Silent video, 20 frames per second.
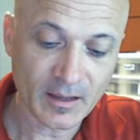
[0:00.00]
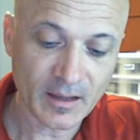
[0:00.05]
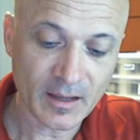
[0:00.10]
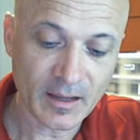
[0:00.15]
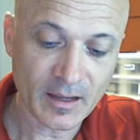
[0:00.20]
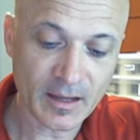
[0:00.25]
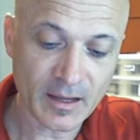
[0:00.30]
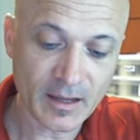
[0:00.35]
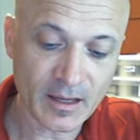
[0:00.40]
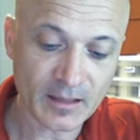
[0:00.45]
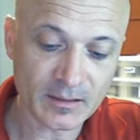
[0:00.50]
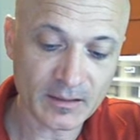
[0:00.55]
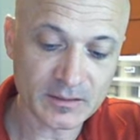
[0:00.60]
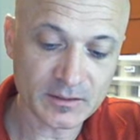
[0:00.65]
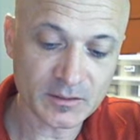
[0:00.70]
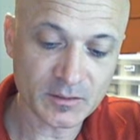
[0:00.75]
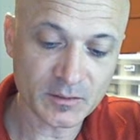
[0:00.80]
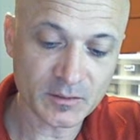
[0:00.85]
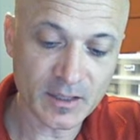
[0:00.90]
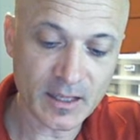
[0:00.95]
And
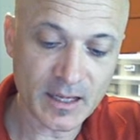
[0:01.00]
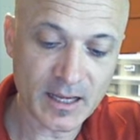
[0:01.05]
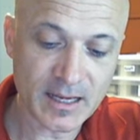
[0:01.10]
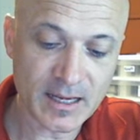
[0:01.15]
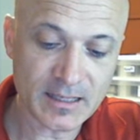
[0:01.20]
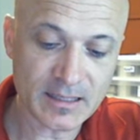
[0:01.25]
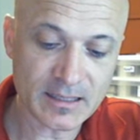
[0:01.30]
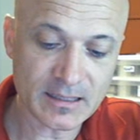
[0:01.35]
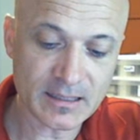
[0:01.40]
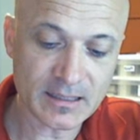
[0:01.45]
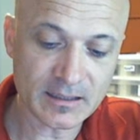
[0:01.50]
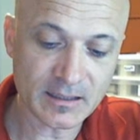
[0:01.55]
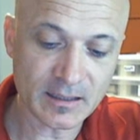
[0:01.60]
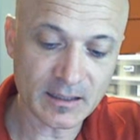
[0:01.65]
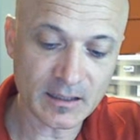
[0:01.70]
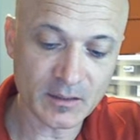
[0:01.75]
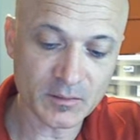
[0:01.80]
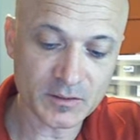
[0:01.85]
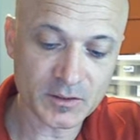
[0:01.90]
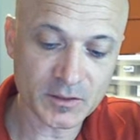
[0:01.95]
let's go to 80,
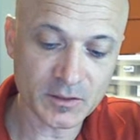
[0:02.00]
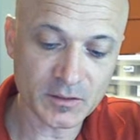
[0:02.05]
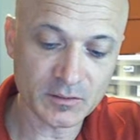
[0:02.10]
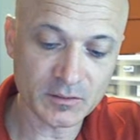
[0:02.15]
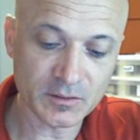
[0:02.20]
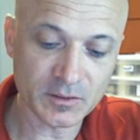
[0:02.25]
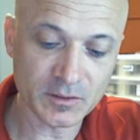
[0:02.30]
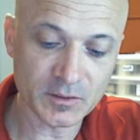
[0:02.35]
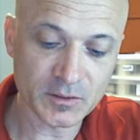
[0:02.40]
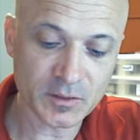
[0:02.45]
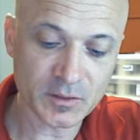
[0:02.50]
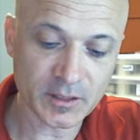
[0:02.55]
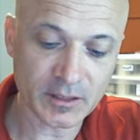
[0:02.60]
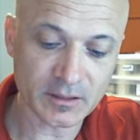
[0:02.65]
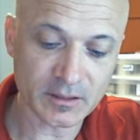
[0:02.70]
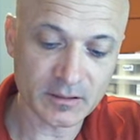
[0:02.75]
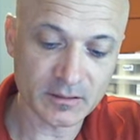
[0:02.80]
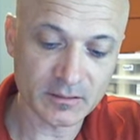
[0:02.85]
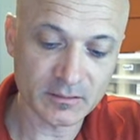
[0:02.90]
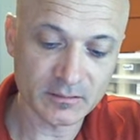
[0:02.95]
and I want to show you a little
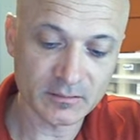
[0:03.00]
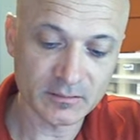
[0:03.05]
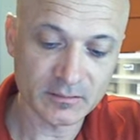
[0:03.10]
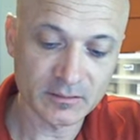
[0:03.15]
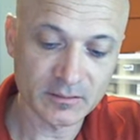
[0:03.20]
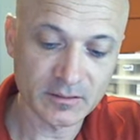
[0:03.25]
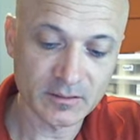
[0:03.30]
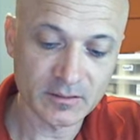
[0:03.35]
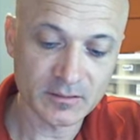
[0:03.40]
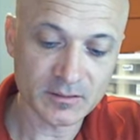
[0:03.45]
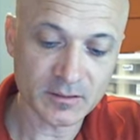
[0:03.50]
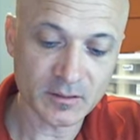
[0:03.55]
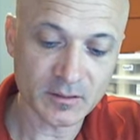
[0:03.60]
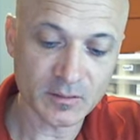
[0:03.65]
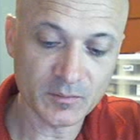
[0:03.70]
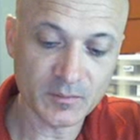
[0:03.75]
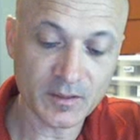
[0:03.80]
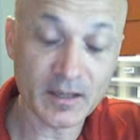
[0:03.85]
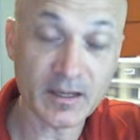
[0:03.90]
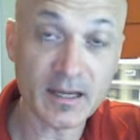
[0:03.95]
trick.
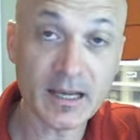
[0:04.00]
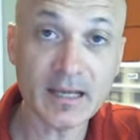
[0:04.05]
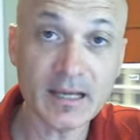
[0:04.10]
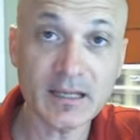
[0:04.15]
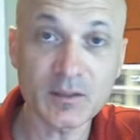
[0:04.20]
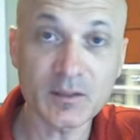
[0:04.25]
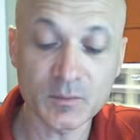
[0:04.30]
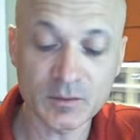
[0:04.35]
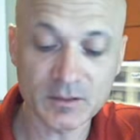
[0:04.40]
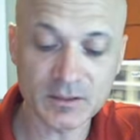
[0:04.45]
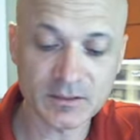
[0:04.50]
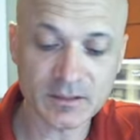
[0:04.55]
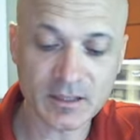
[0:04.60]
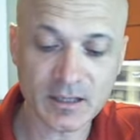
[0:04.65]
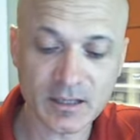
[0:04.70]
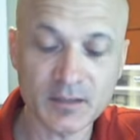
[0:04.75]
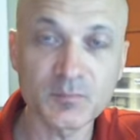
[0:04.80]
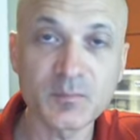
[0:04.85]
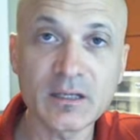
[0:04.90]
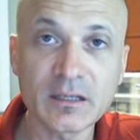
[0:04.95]
So we've got 80, which is
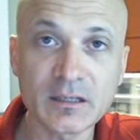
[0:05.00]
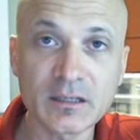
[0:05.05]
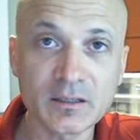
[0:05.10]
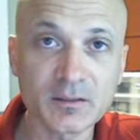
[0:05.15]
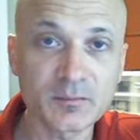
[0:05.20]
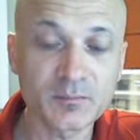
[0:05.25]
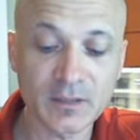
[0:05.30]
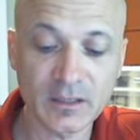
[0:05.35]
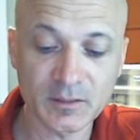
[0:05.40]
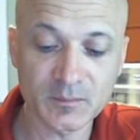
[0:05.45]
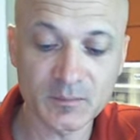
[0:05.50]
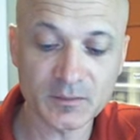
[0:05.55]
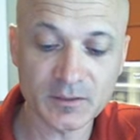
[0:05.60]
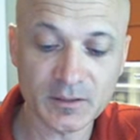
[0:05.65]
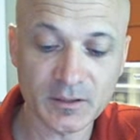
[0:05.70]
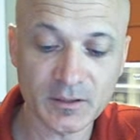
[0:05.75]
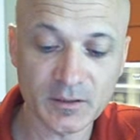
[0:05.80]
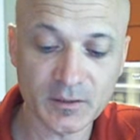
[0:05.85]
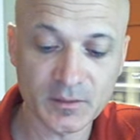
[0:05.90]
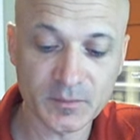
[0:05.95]
kind of medium
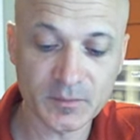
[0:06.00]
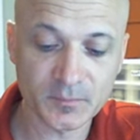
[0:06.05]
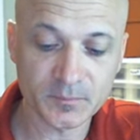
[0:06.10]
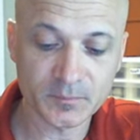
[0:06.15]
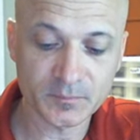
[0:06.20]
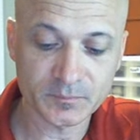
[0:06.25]
slow.